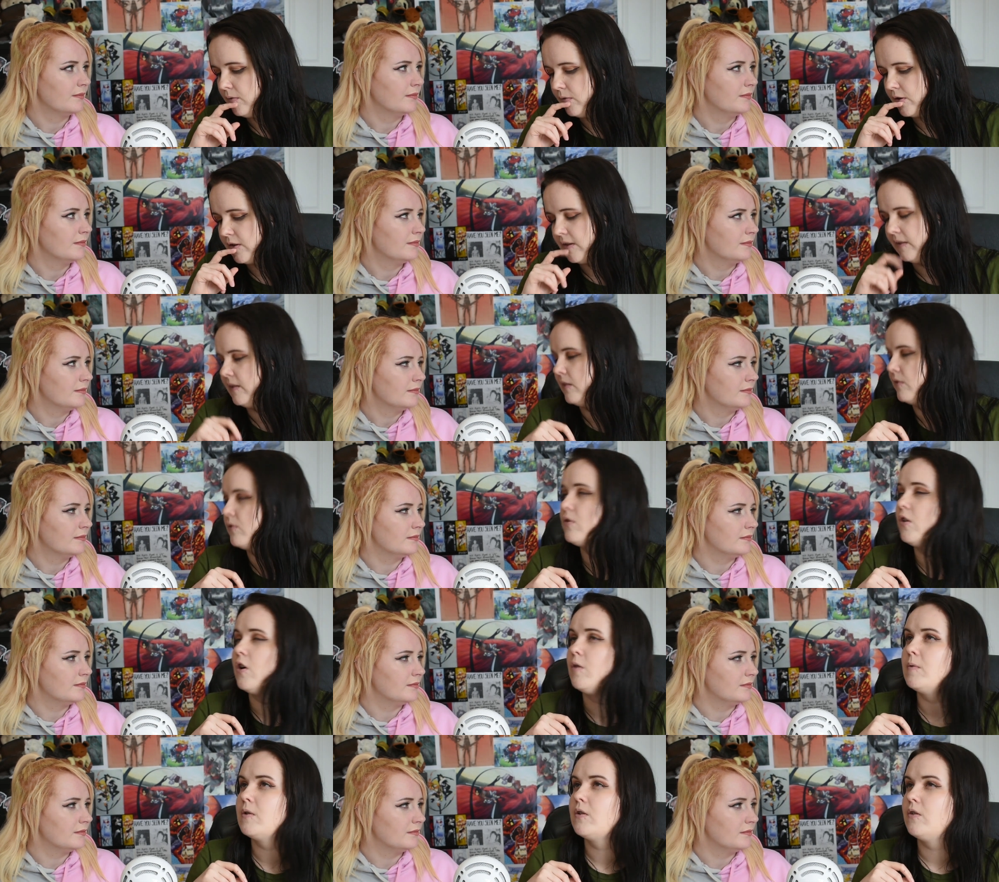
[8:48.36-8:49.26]
Speaker 1: for San Diego
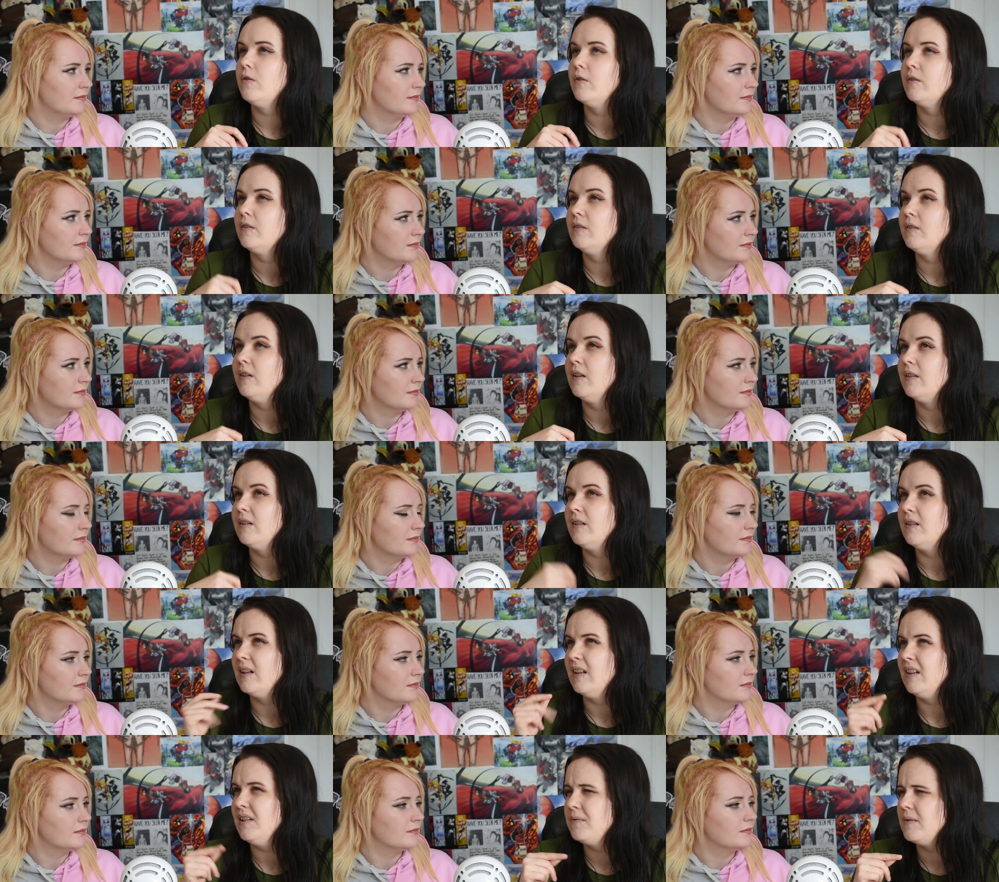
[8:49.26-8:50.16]
Comic Con, I
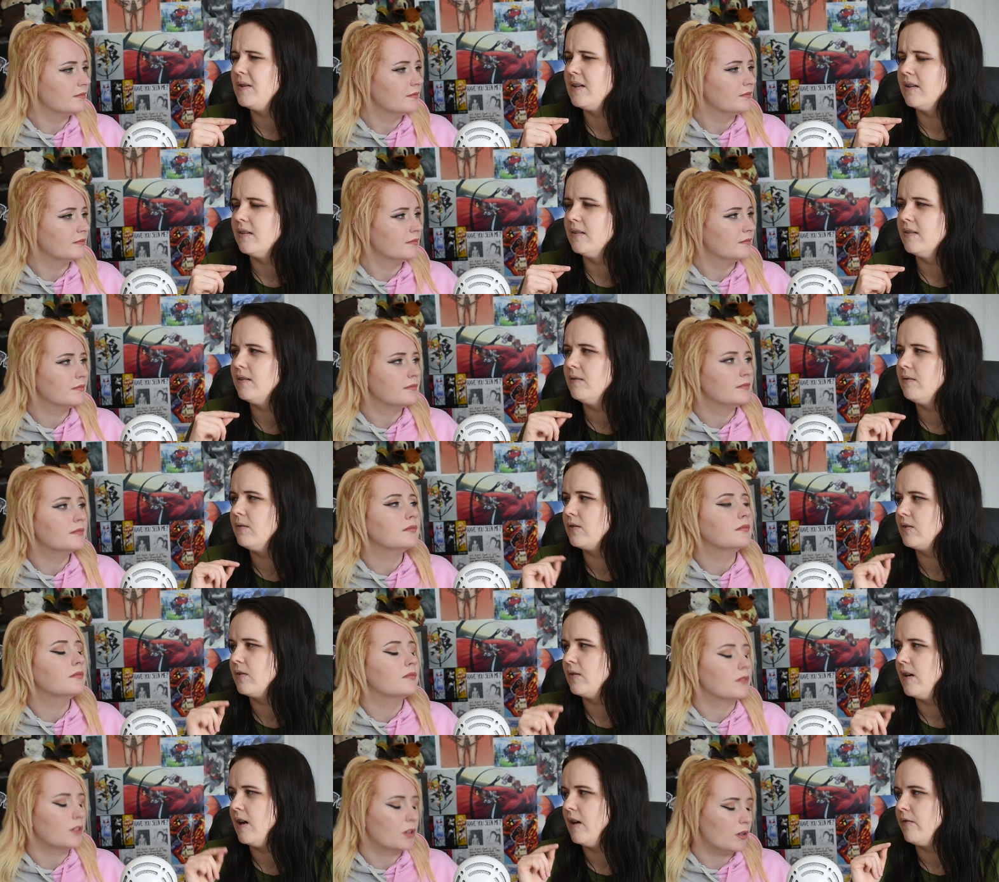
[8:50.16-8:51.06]
think next weekend,
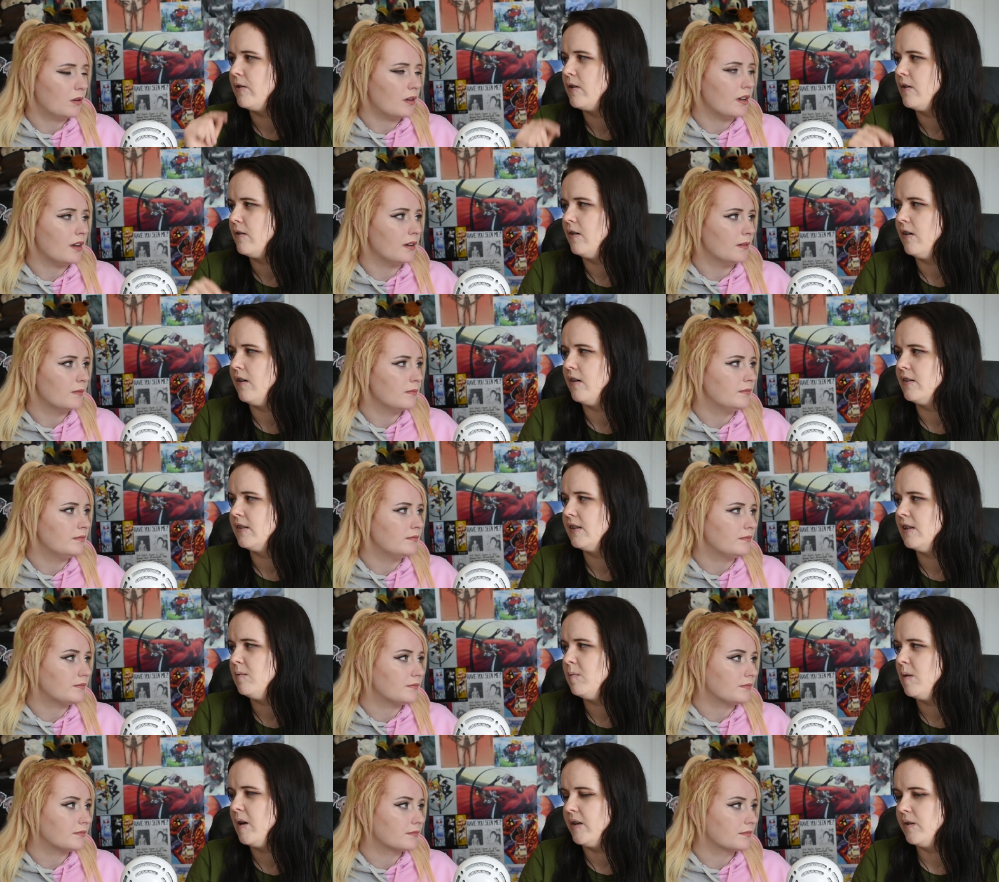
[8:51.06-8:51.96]
that's going to have an
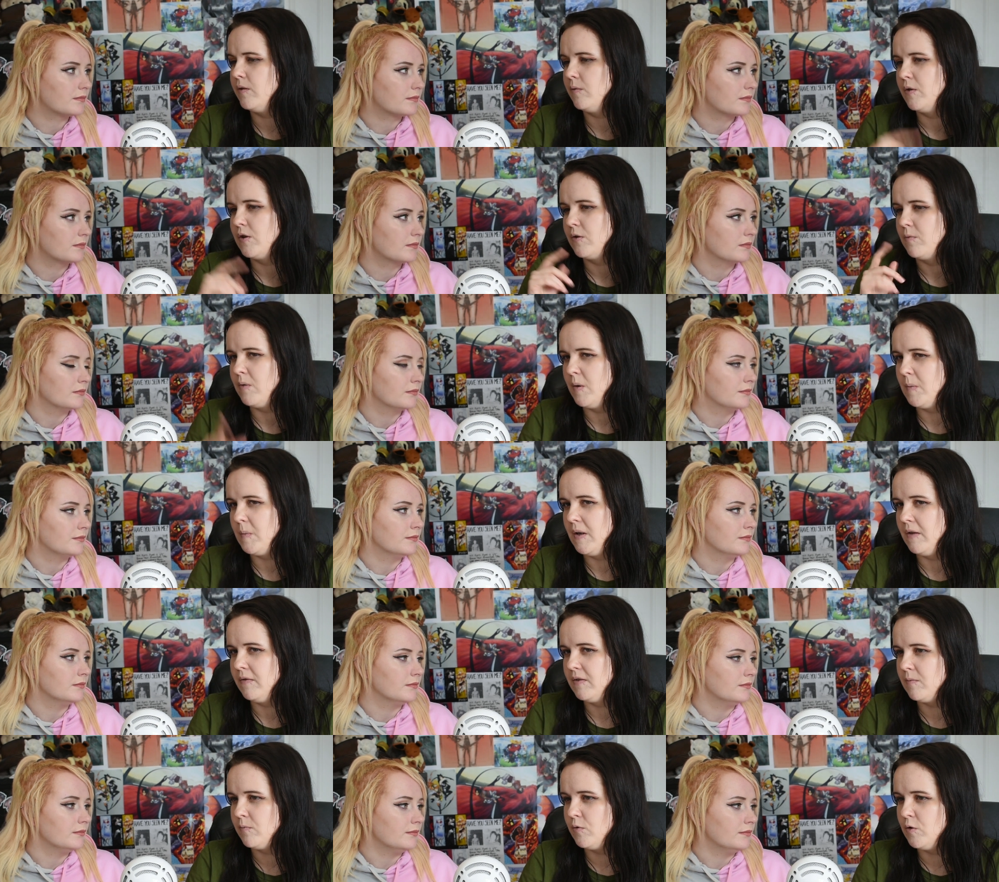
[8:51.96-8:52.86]
okay. RT panel, which will probably
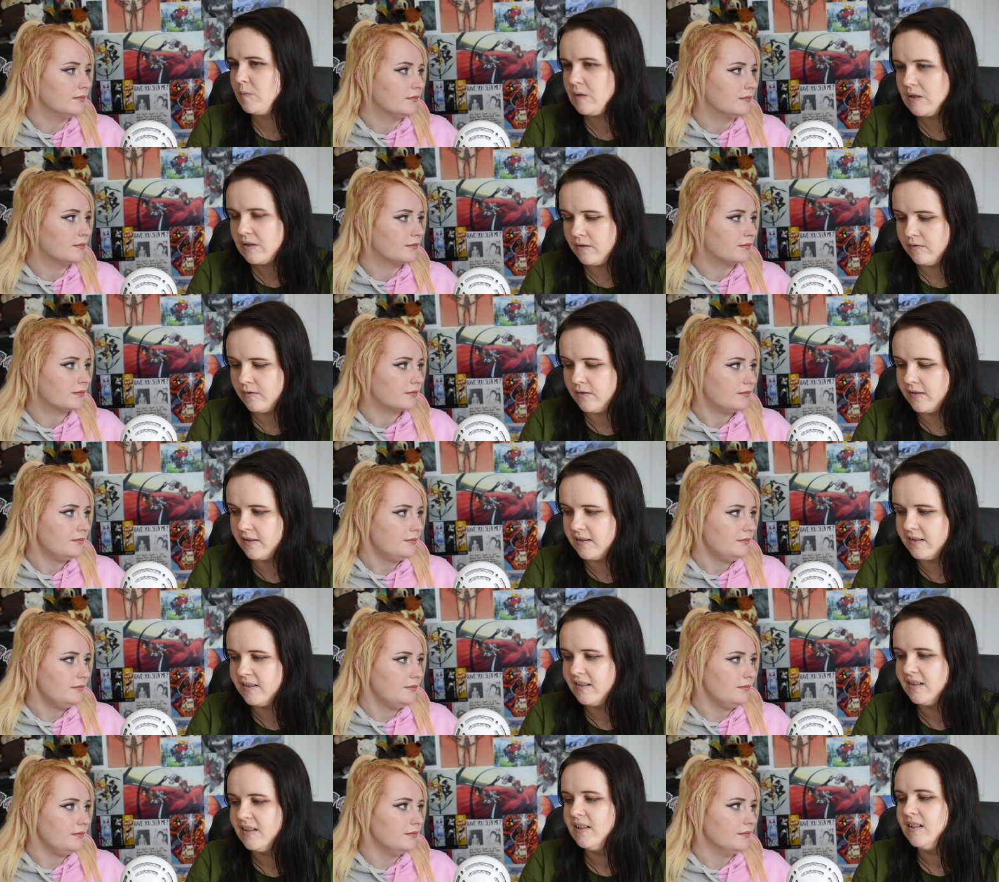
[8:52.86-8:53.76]
have some RWBY stuff on it.